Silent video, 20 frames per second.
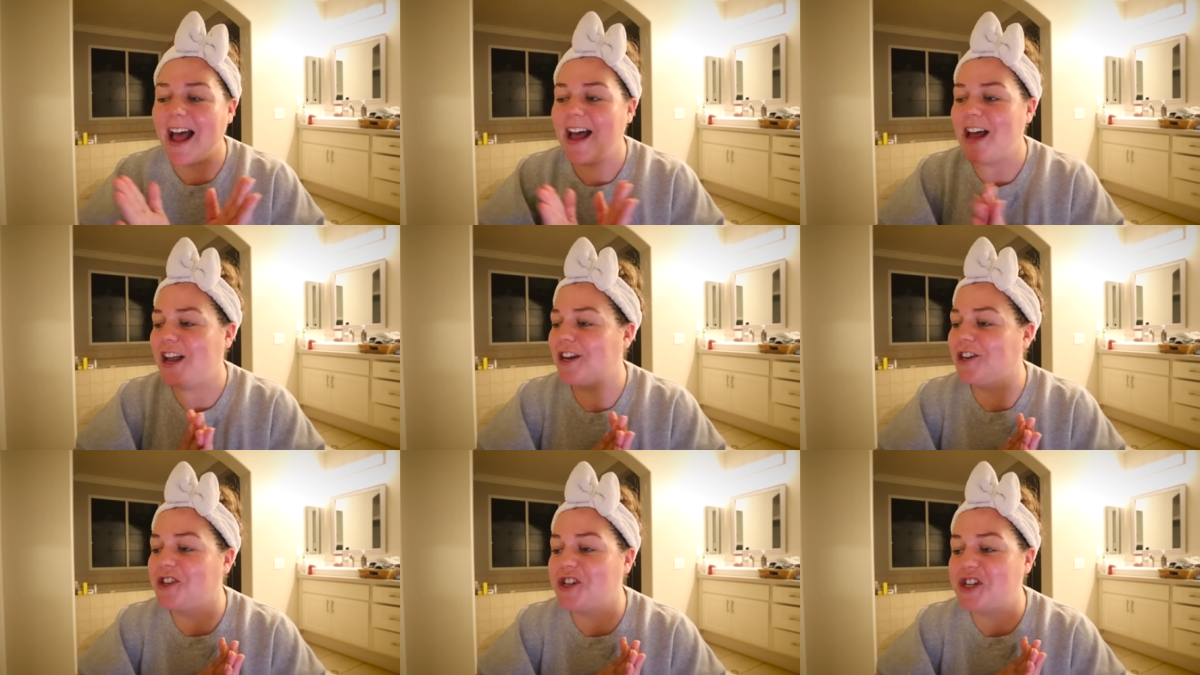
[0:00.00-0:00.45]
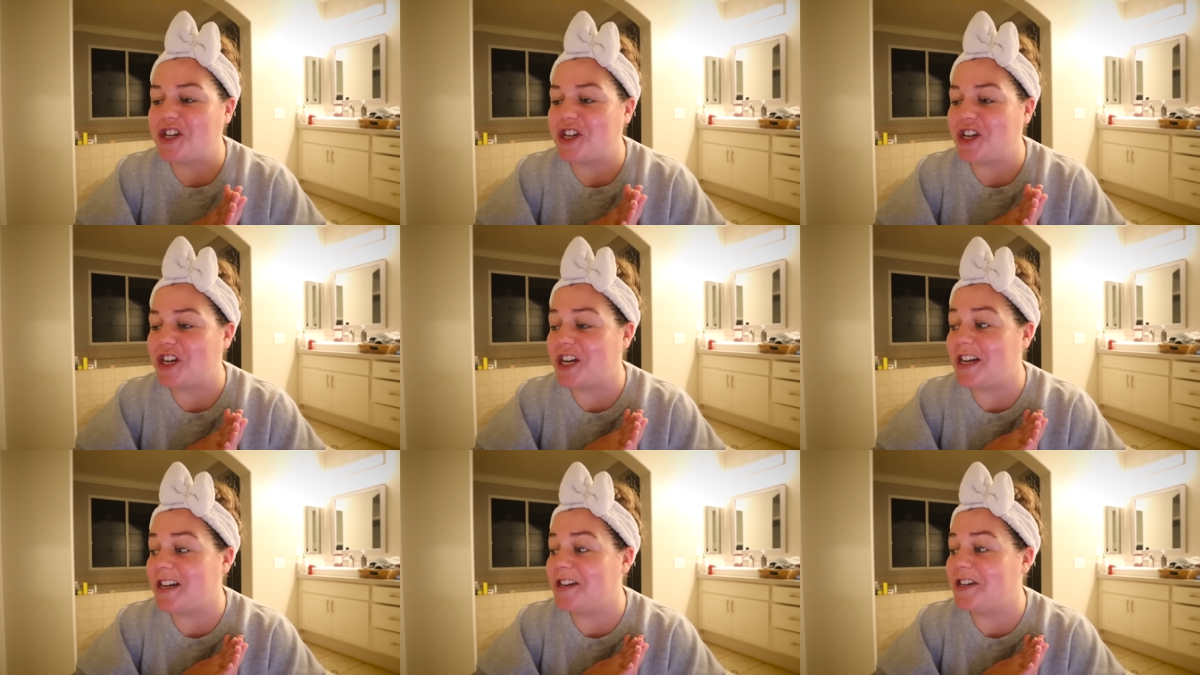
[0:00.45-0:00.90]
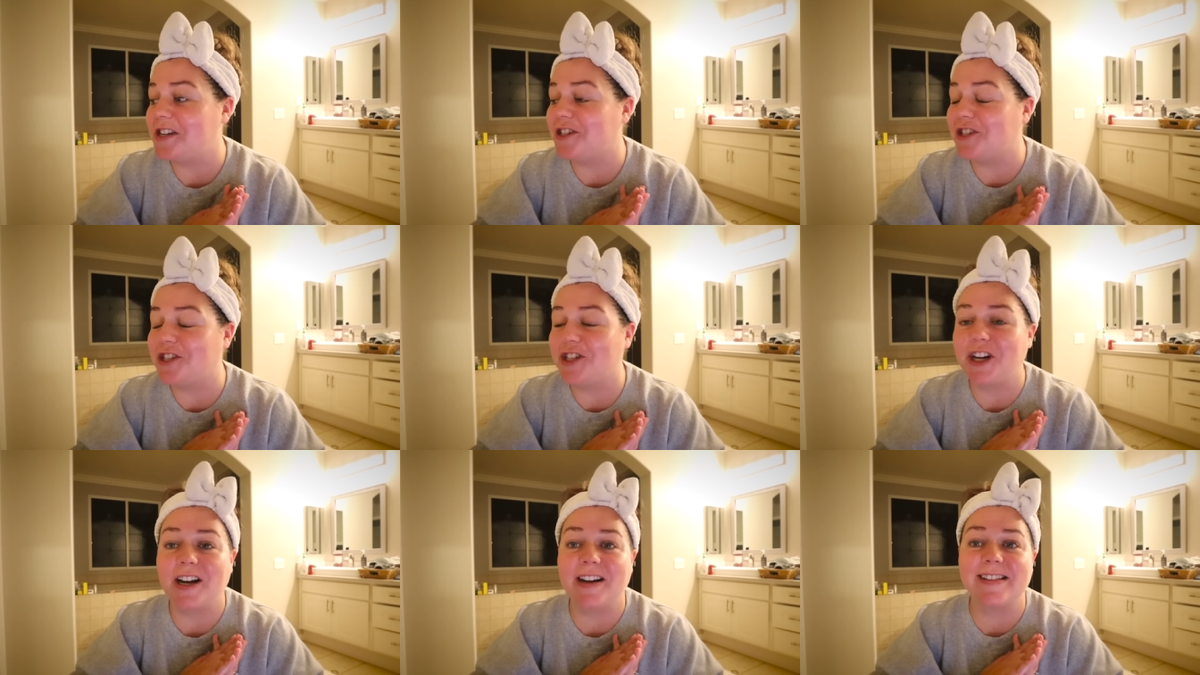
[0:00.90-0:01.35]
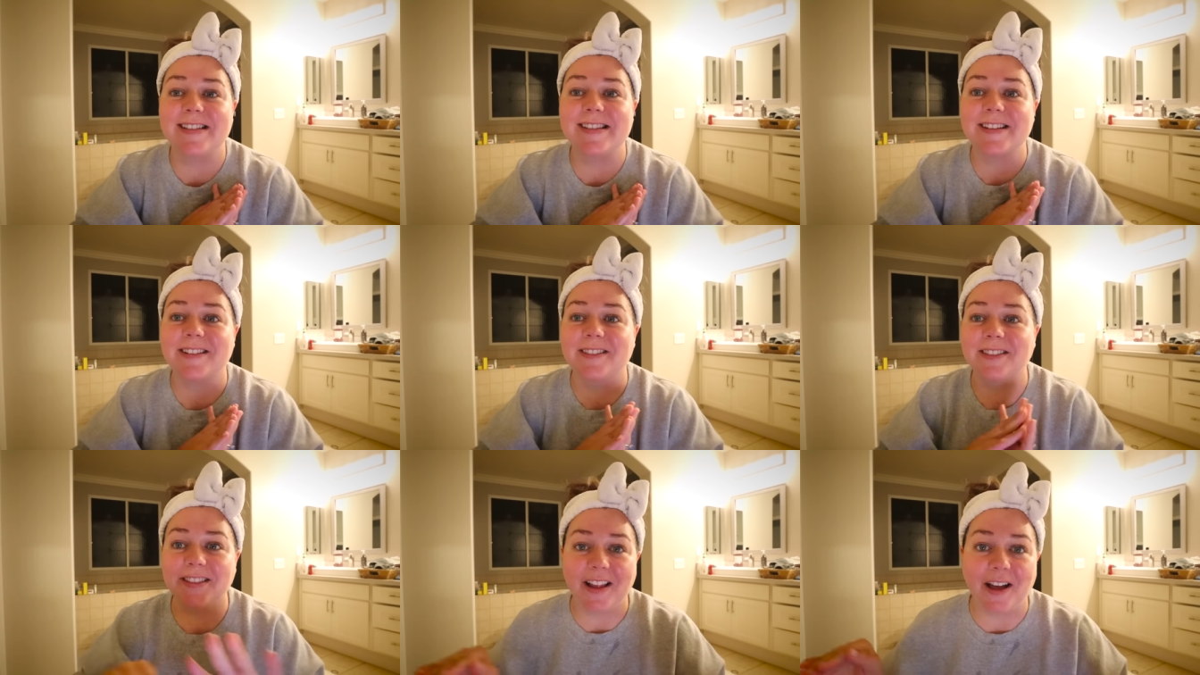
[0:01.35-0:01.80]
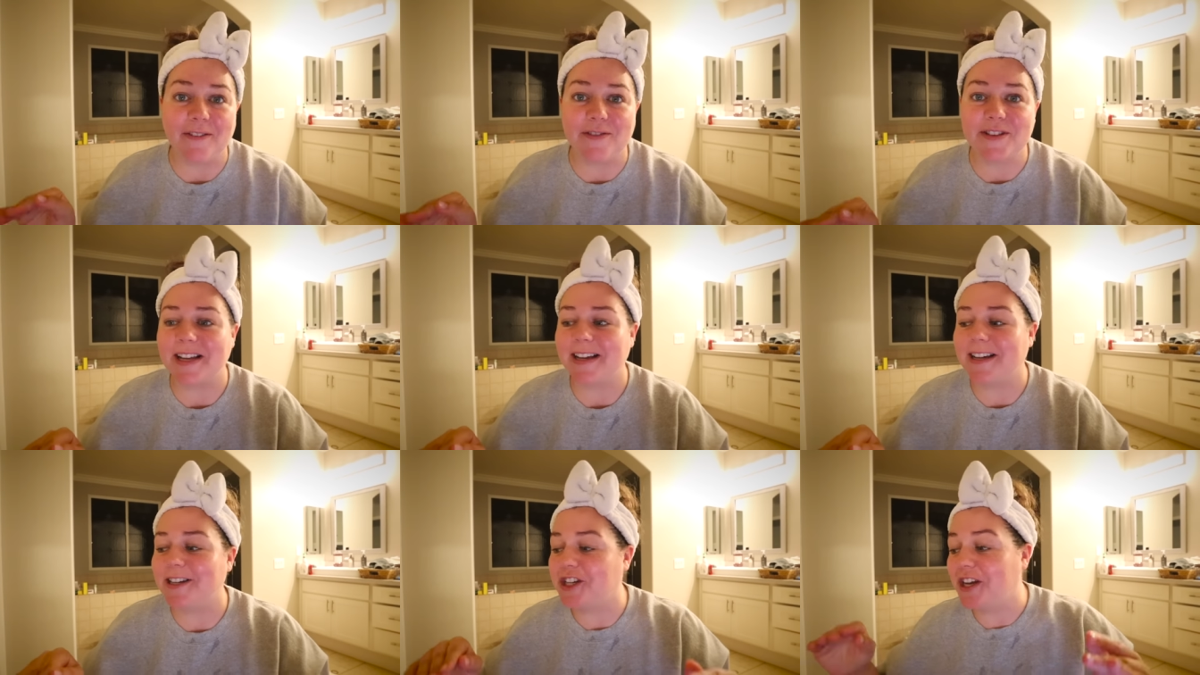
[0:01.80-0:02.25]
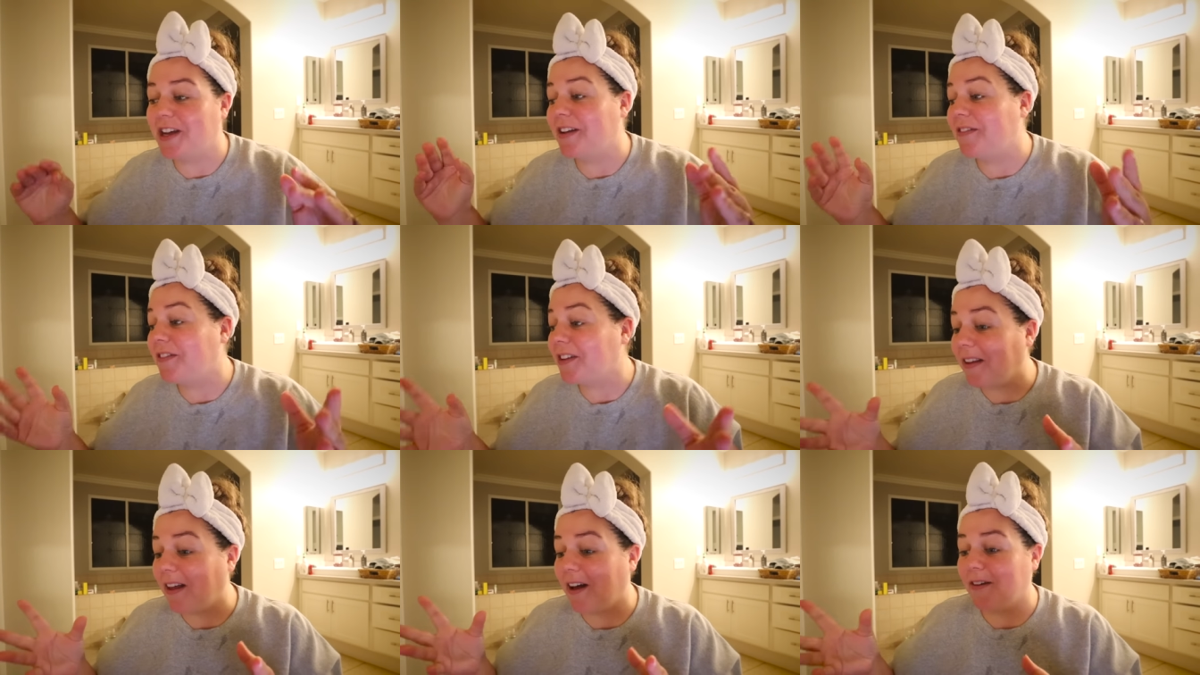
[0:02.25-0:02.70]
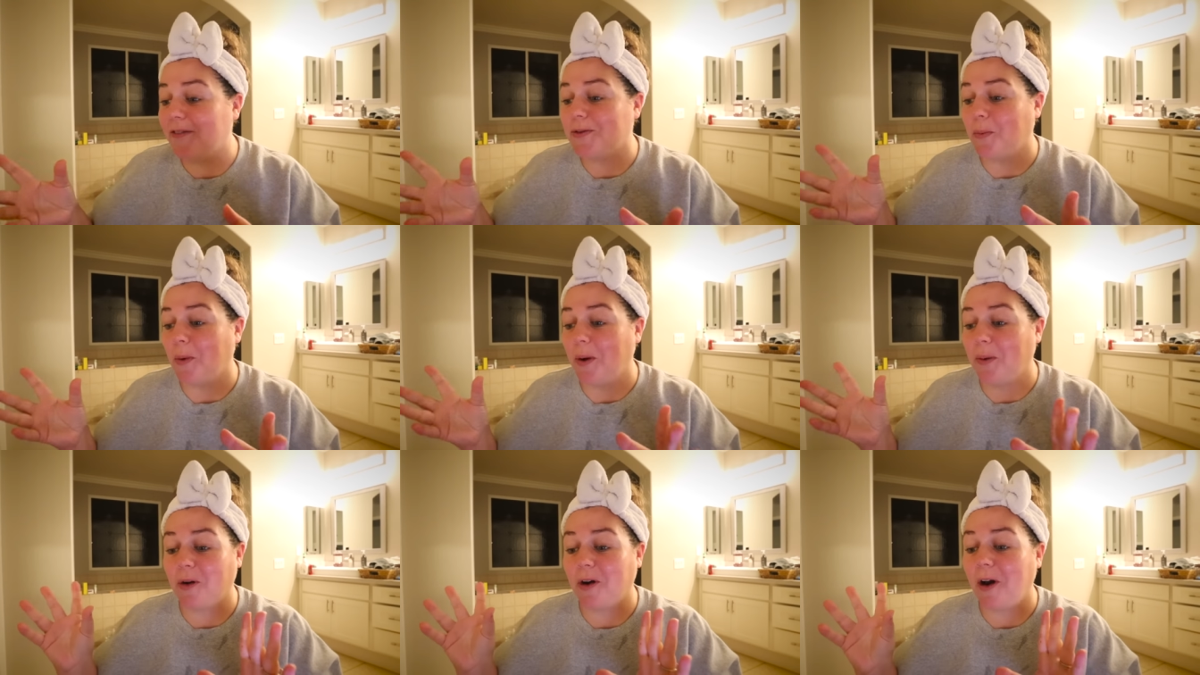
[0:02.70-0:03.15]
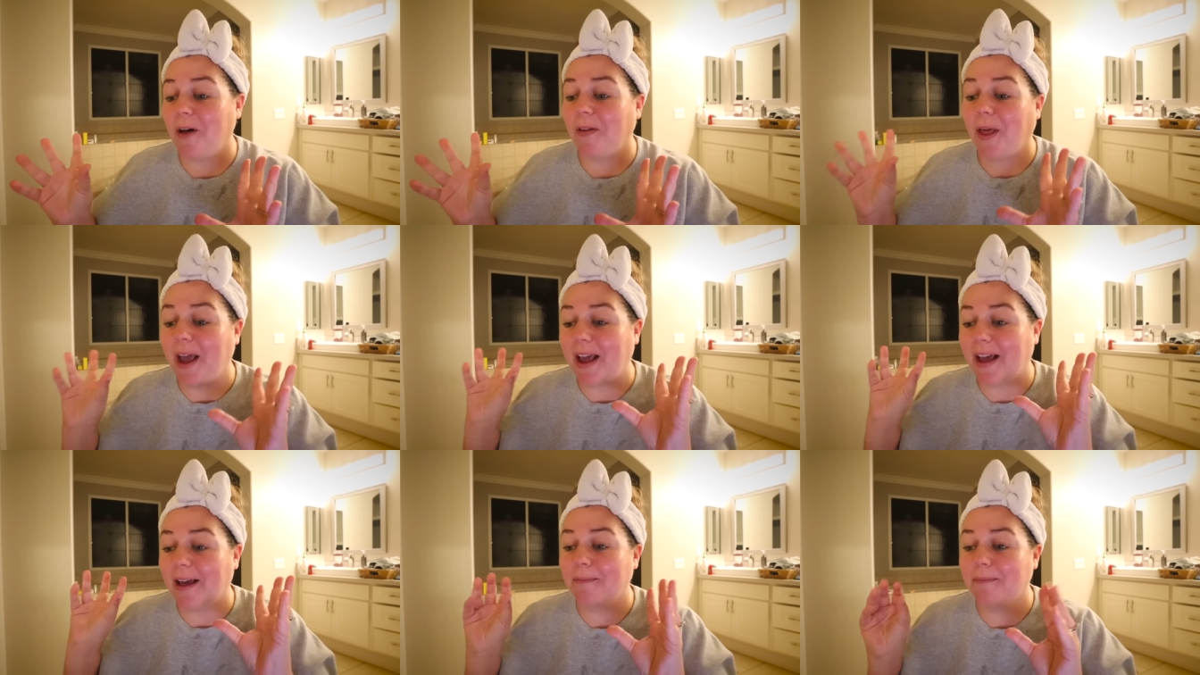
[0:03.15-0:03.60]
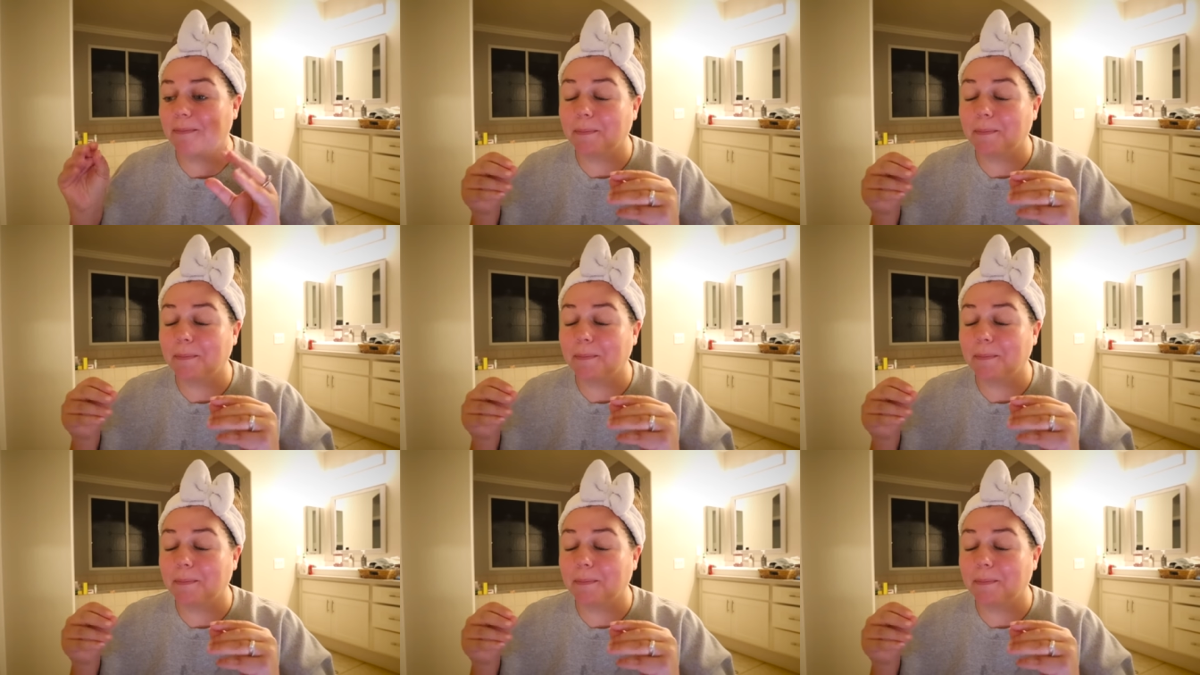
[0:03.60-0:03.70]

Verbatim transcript: And she just loves it. She even loves when we're not like